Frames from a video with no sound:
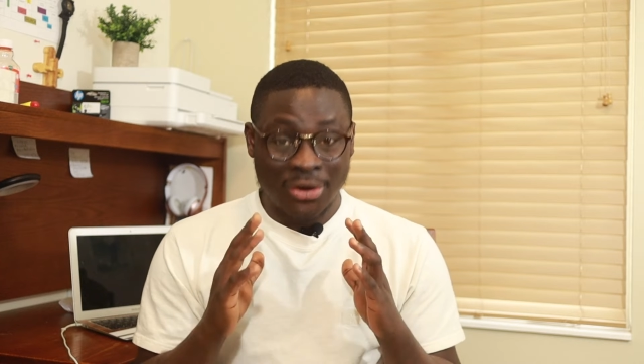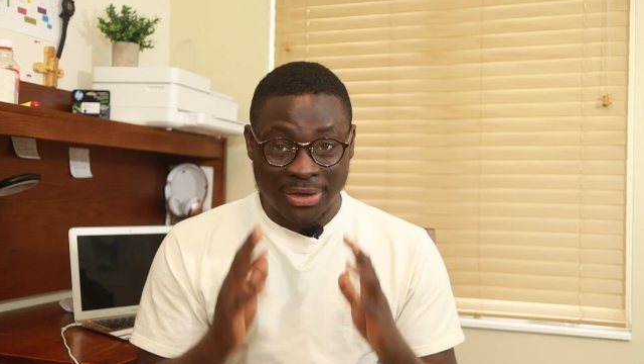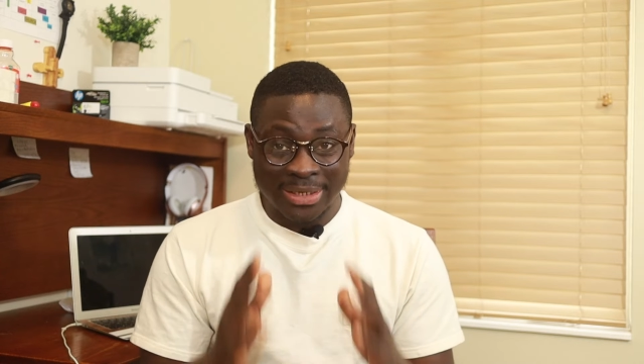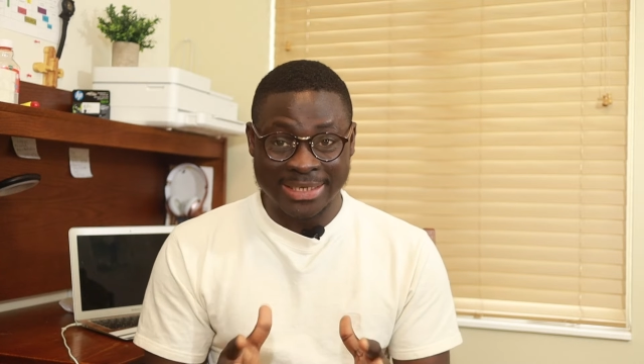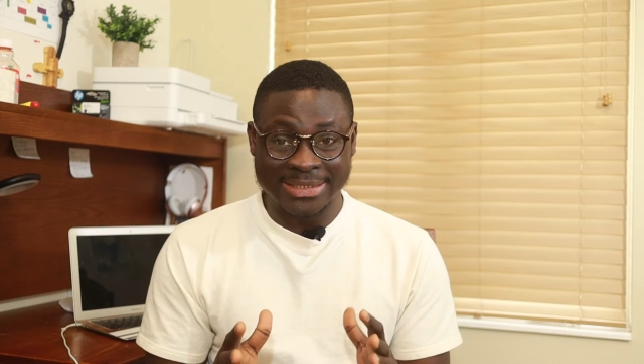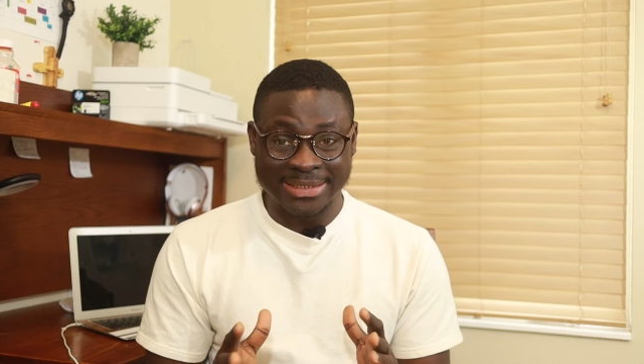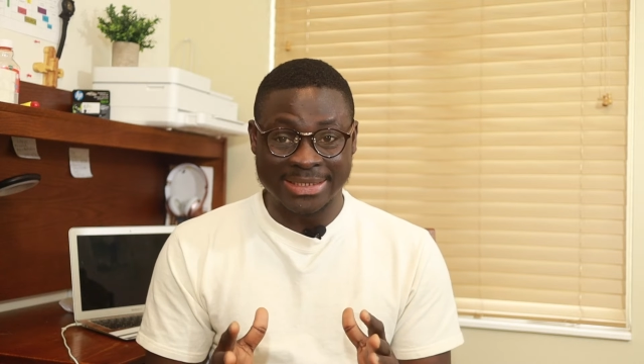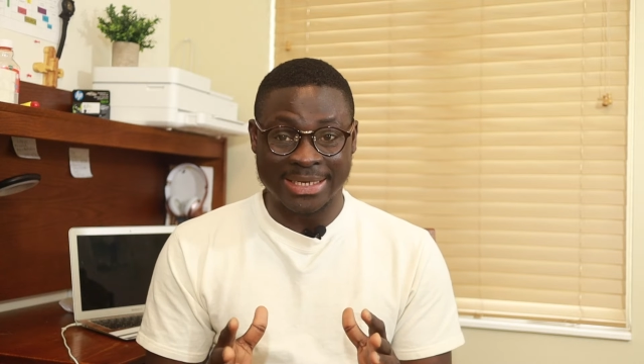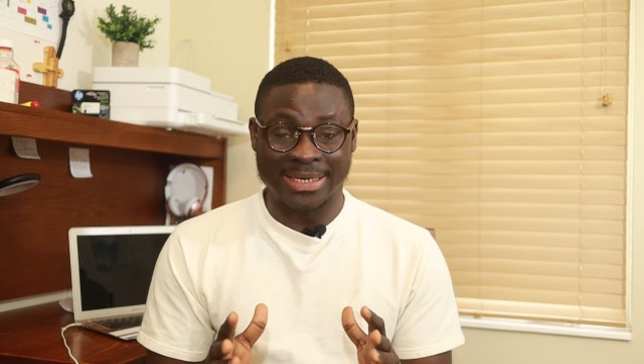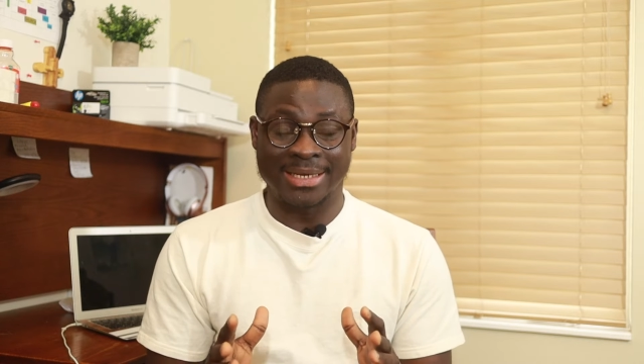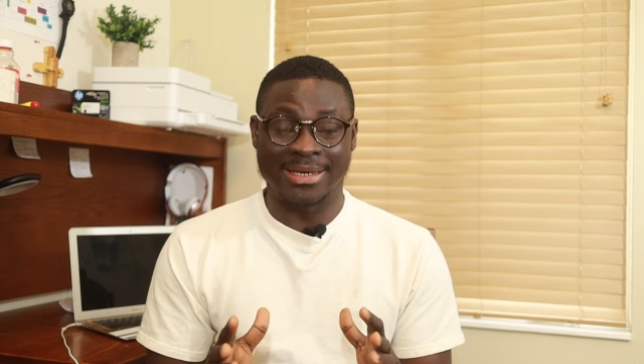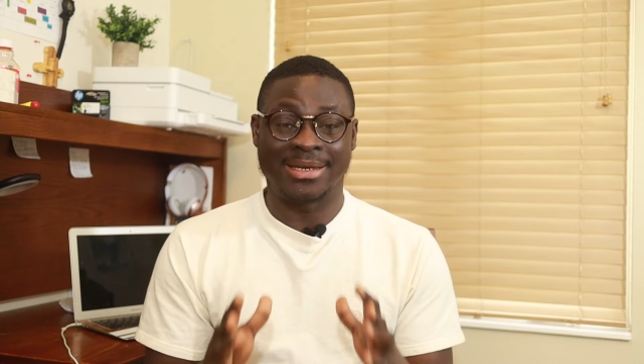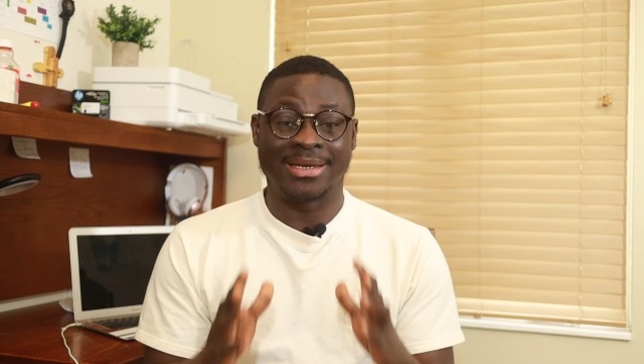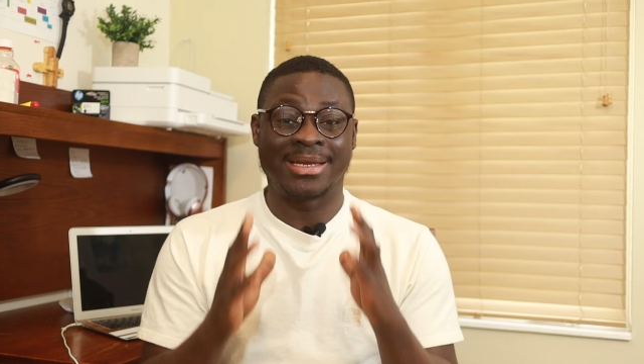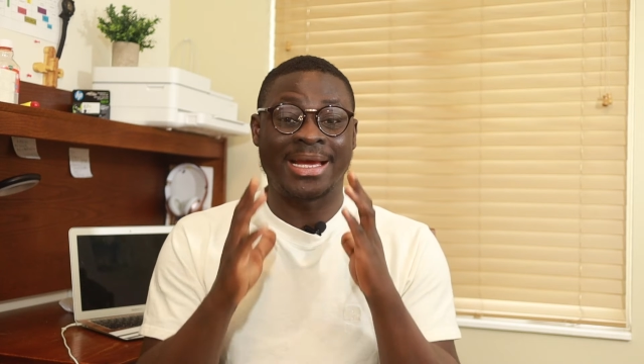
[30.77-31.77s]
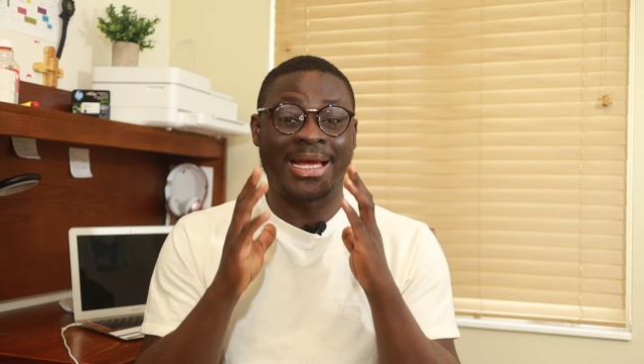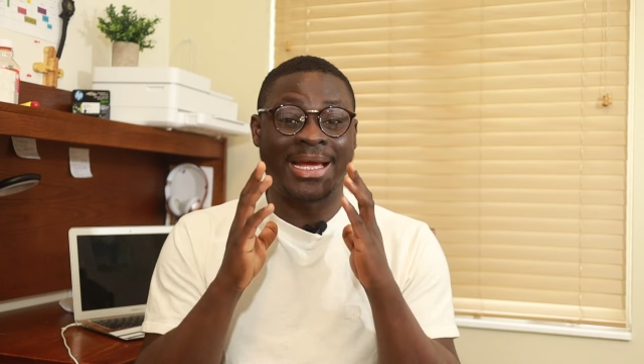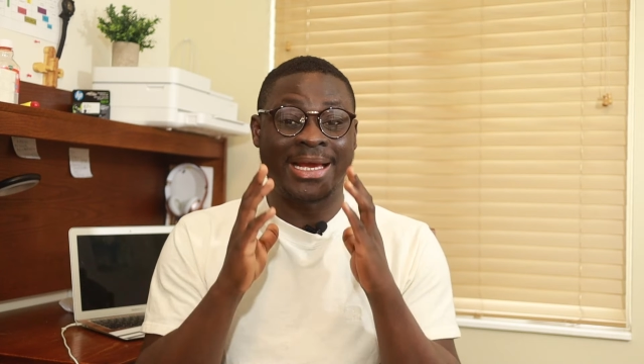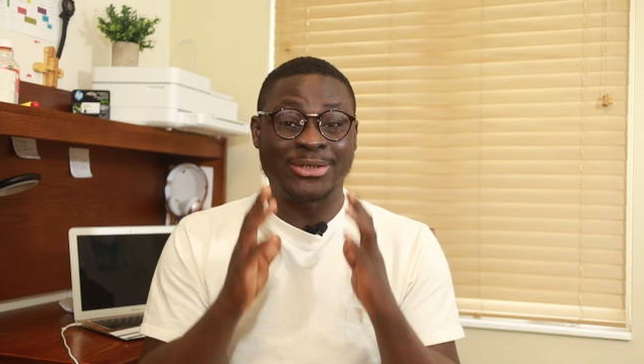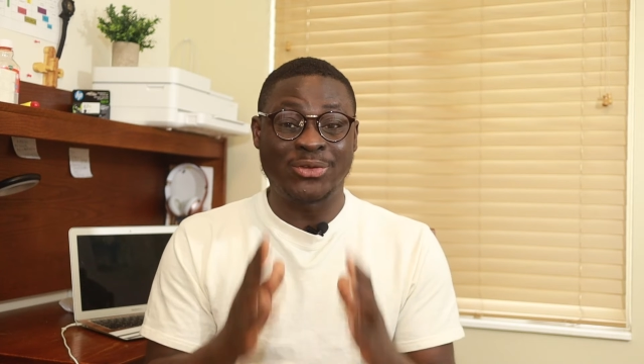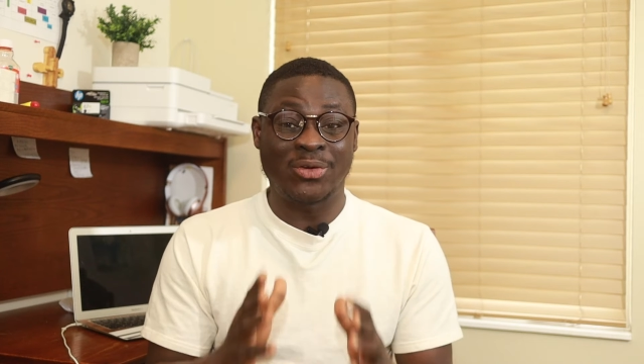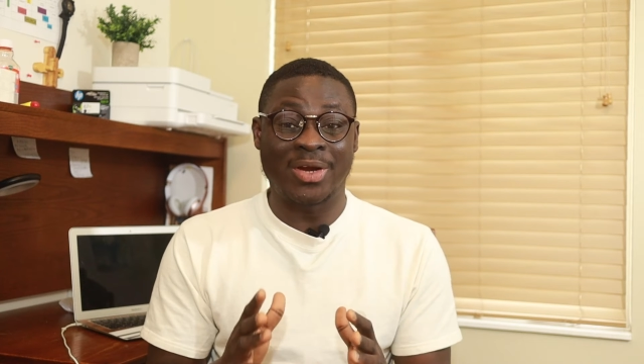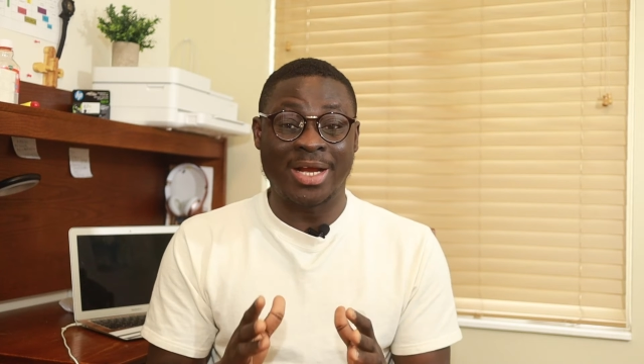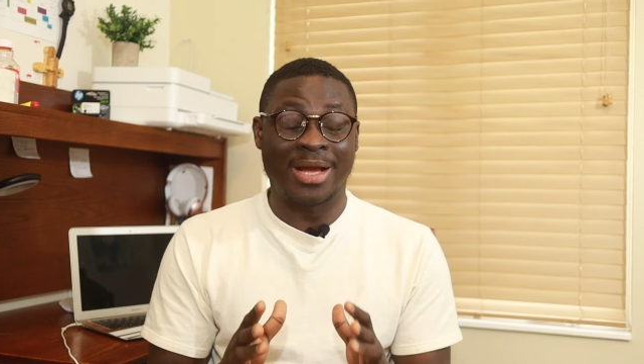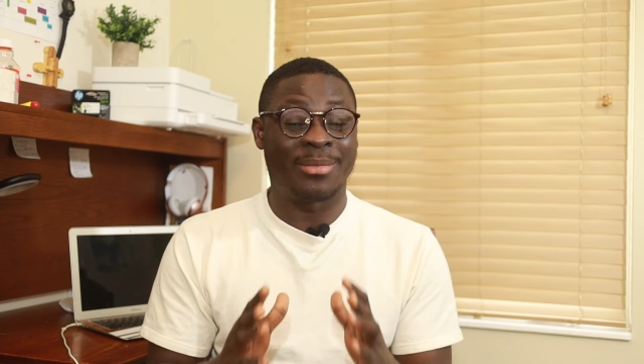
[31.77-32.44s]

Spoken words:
On this channel, I talk